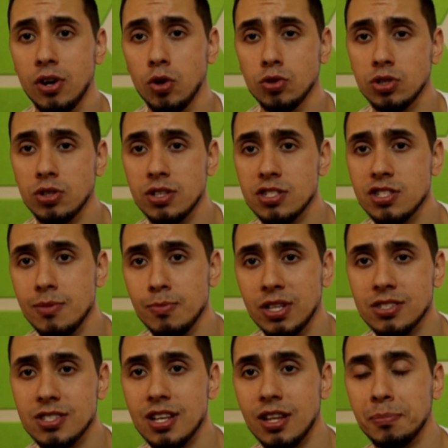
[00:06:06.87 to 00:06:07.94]
alter the
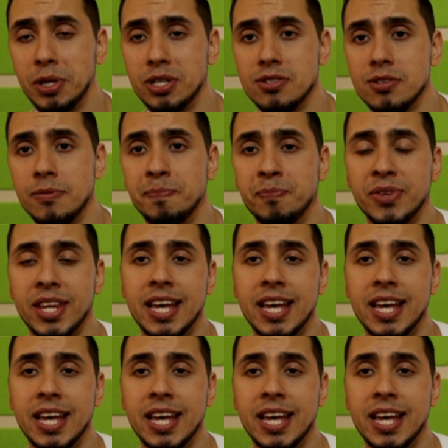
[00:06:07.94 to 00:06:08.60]
stimulus to the muscle,